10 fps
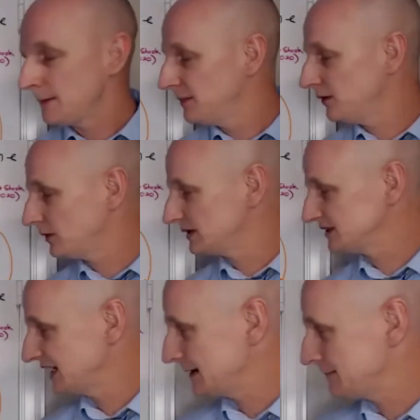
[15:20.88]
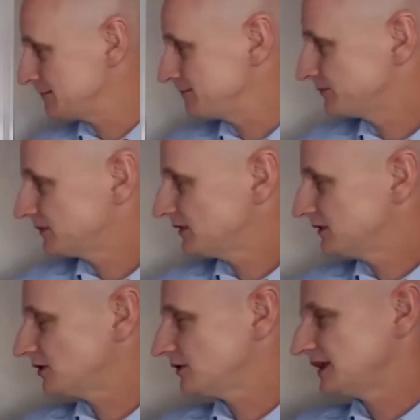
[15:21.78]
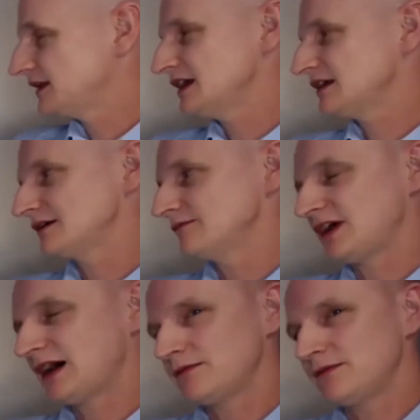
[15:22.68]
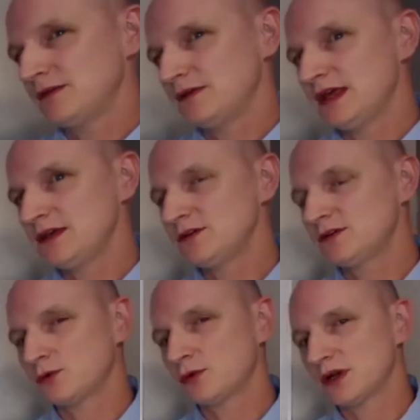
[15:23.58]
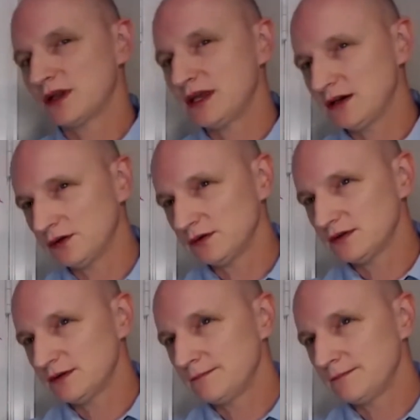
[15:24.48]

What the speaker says: But what shame, so in the DSM-5, they use the word guilt,